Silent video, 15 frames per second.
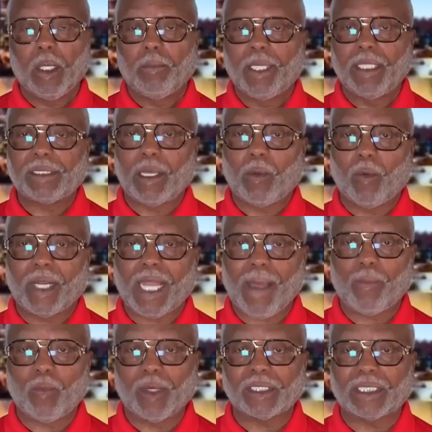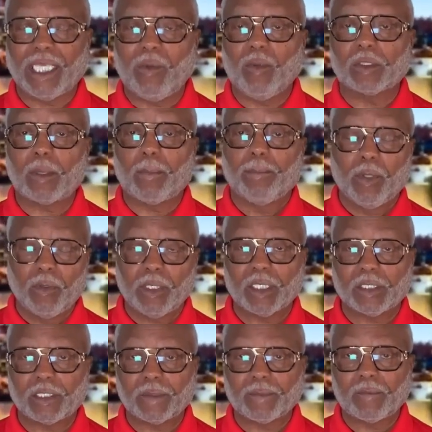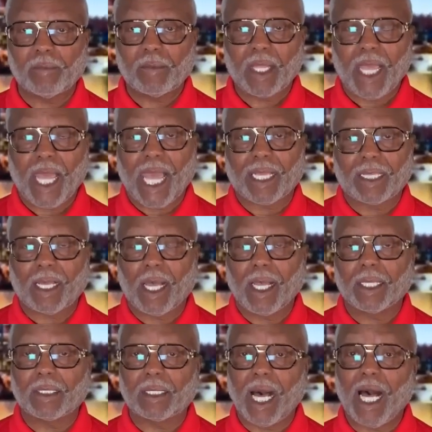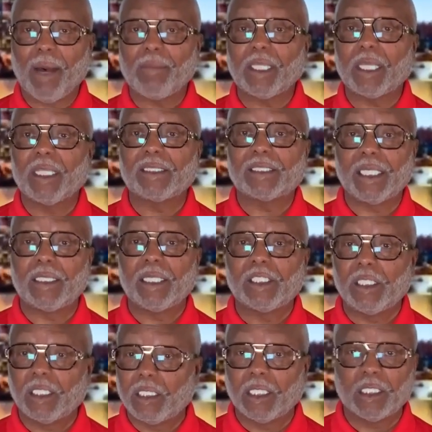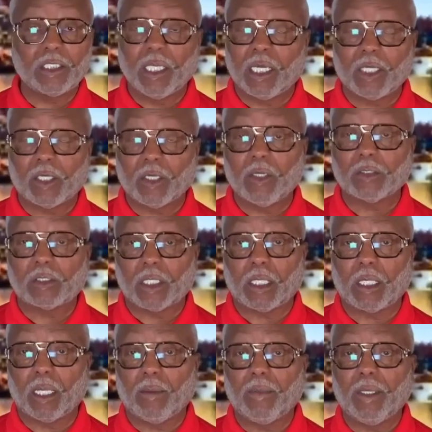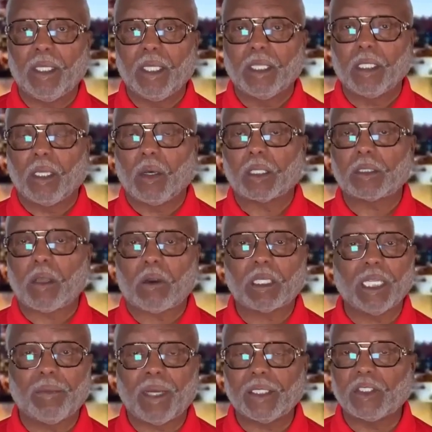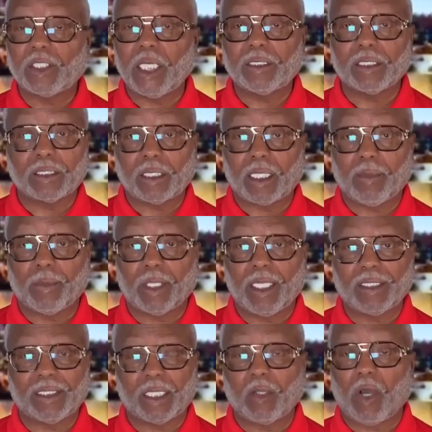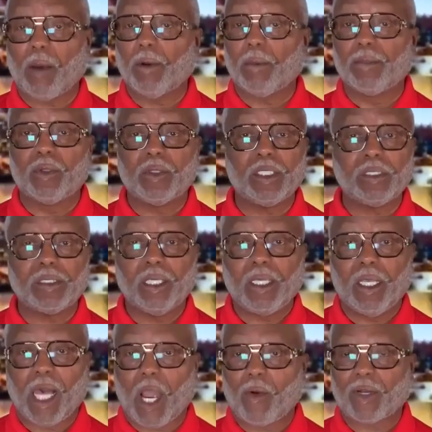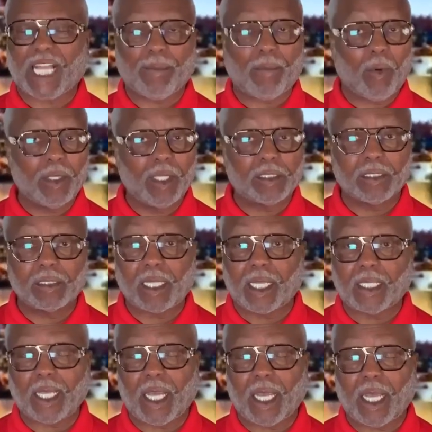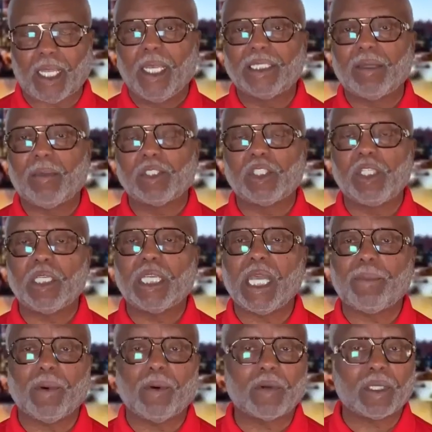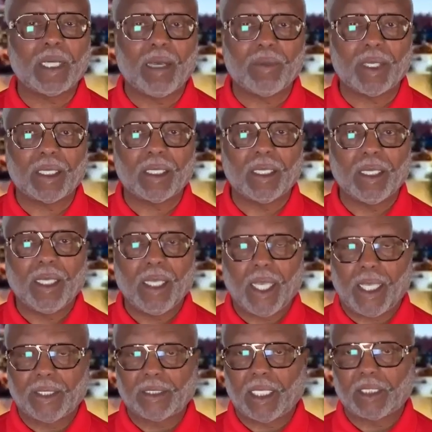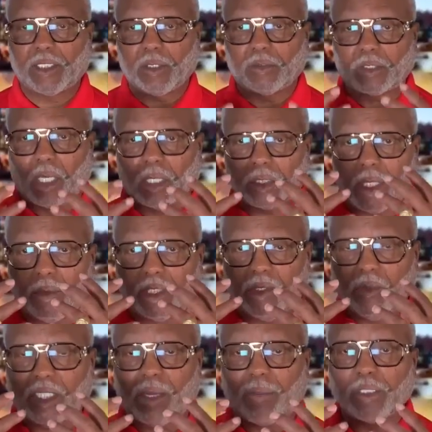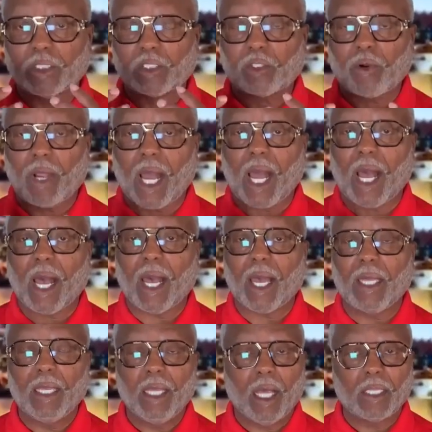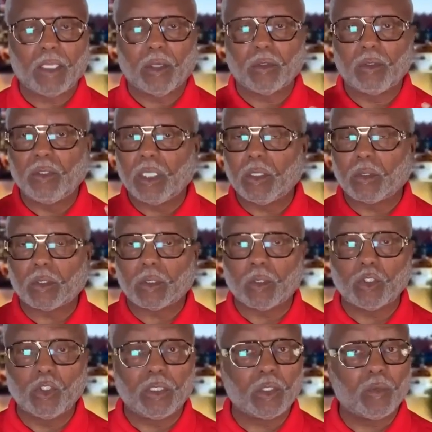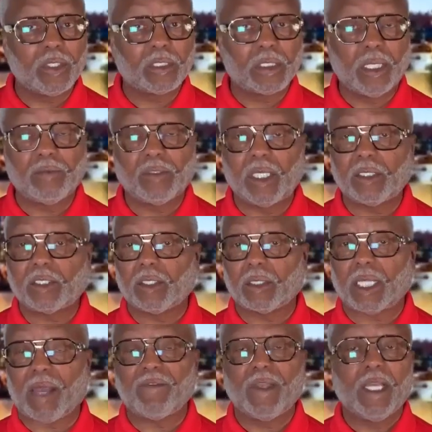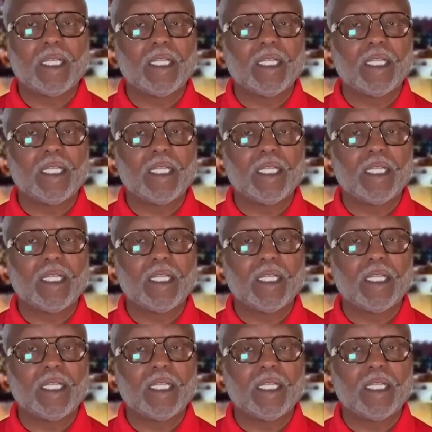But he said what happened was he was a Buddhist. And God, and God began to send this young, little young girl to him, you know, talking about Jesus to him. But he said, no, I'm a Buddhist. I already got my religion Thank that. He said, but she kept on coming. He said, and she started, and she would come and just cry, you know, you need, you need to receive Jesus in your life.